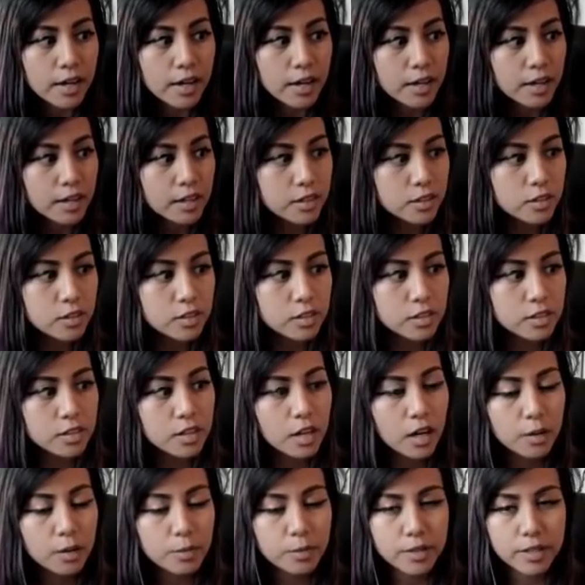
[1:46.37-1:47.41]
And
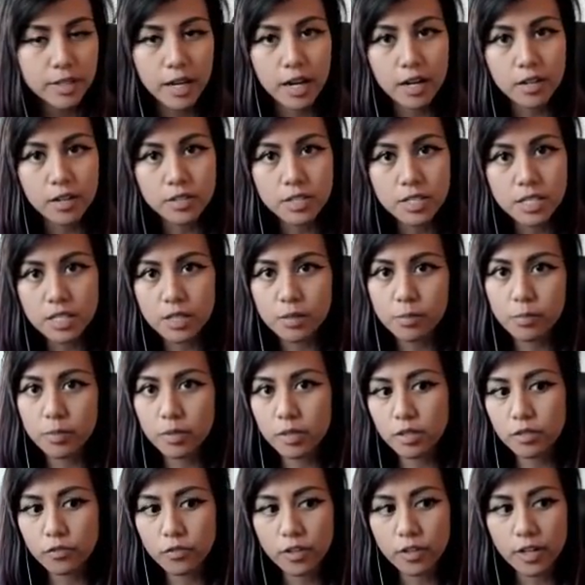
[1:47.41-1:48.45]
good goblin
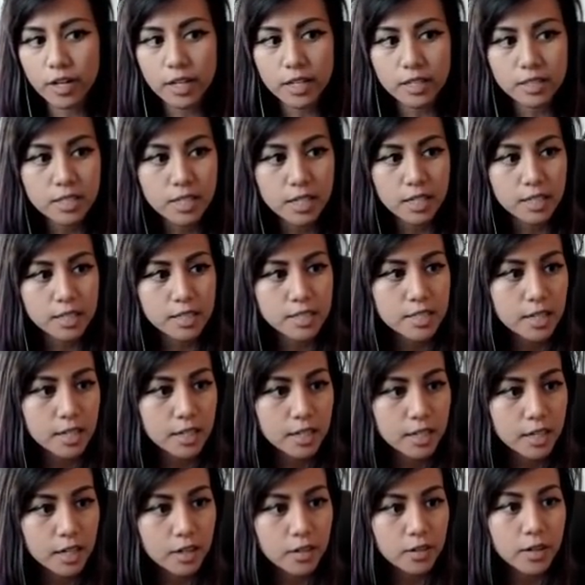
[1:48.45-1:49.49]
housekeeping for
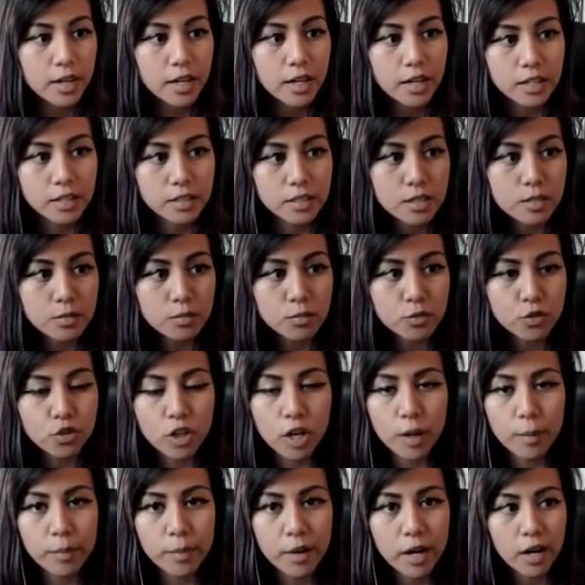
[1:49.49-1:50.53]
anti-deck out and some
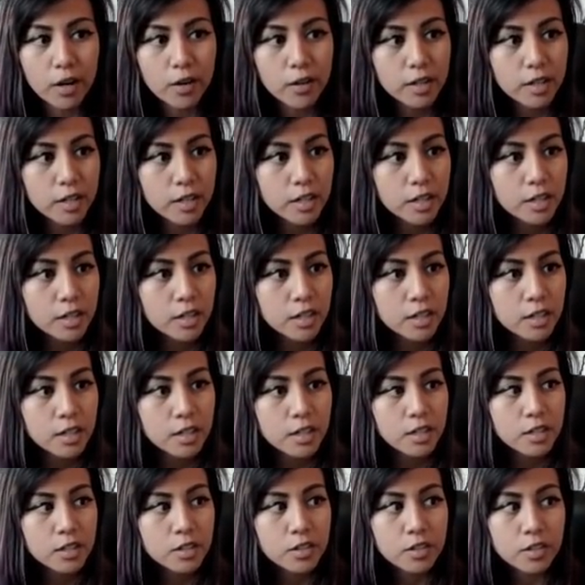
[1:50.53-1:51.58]
draw power.
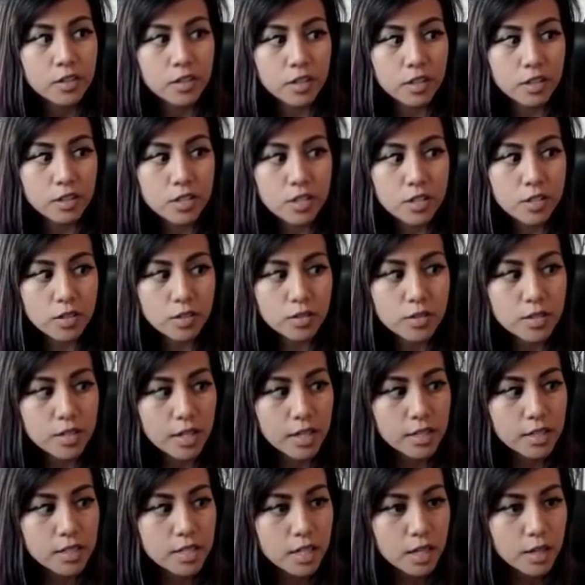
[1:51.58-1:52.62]
You can also use
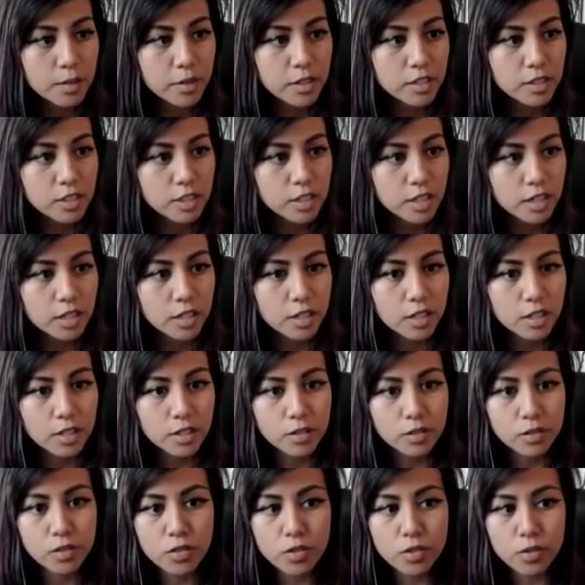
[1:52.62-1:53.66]
anti-magic
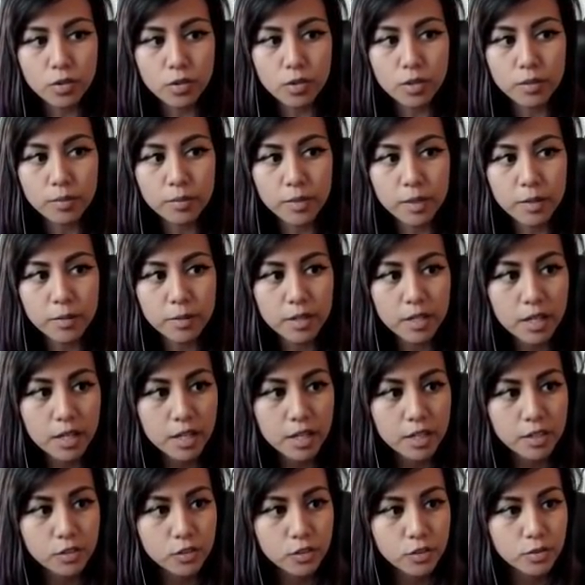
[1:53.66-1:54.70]
arrows or maybe a
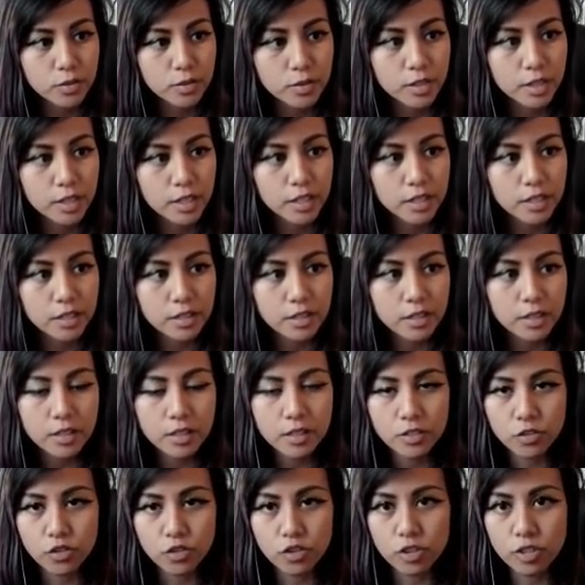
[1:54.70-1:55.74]
hate trunade
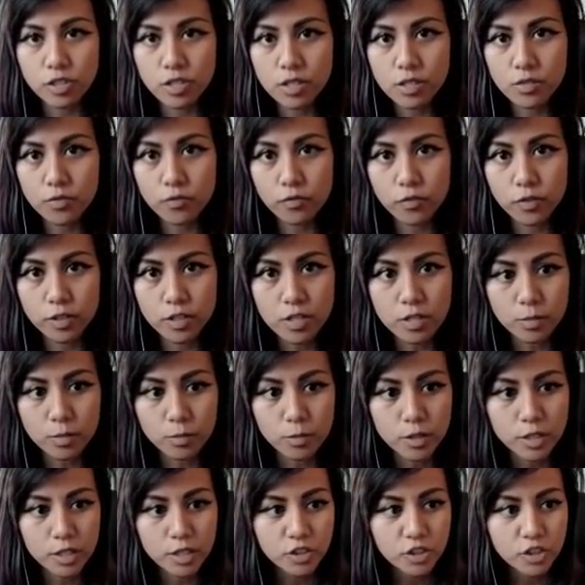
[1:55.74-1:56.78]
just for
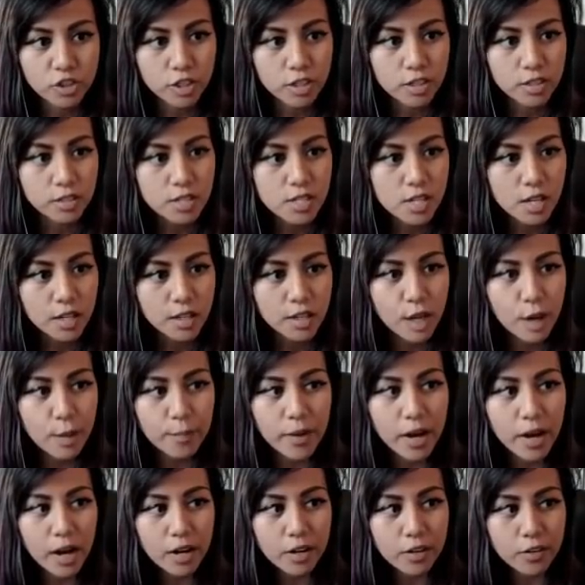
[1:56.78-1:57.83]
some reassurance on
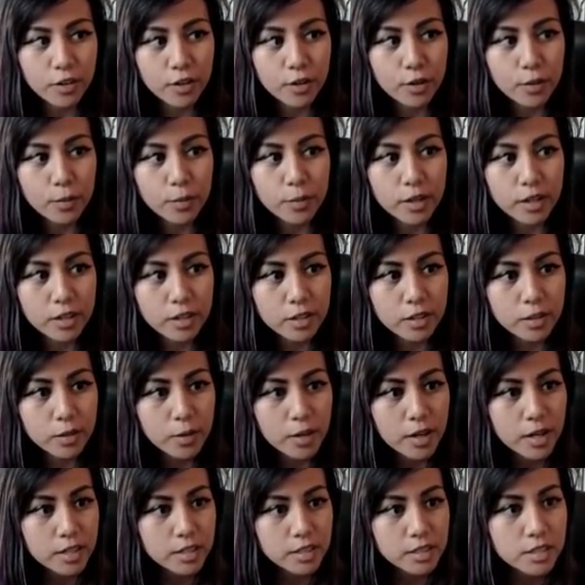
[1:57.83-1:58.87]
that back row, but
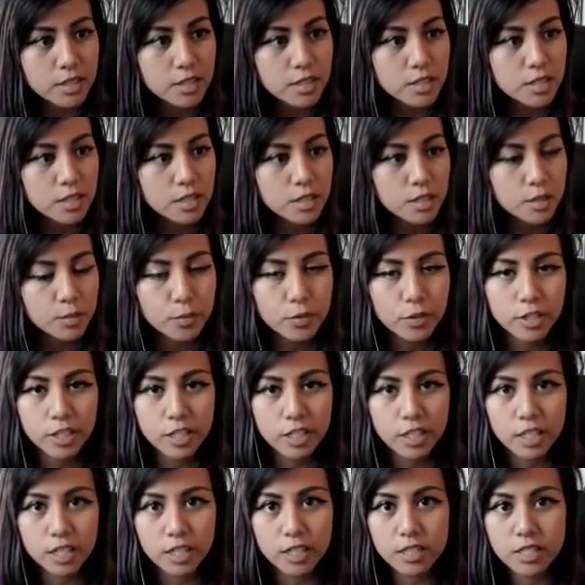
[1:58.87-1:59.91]
otherwise this is a
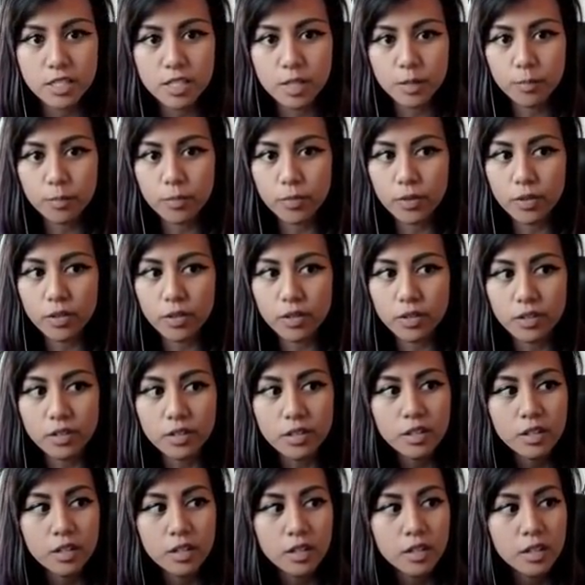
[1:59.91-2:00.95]
pretty
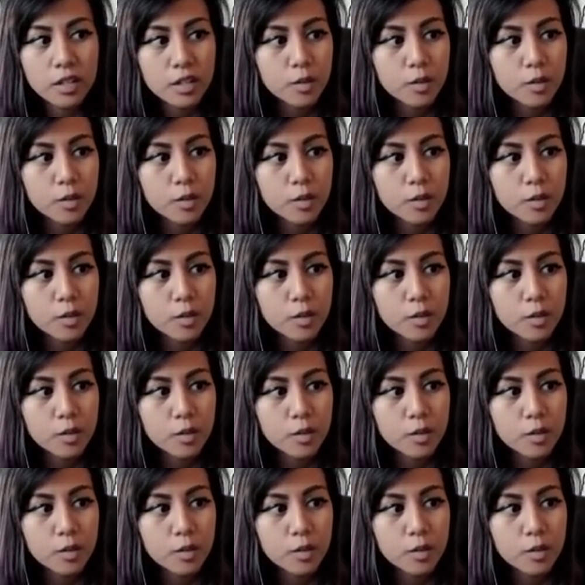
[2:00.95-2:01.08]
simple,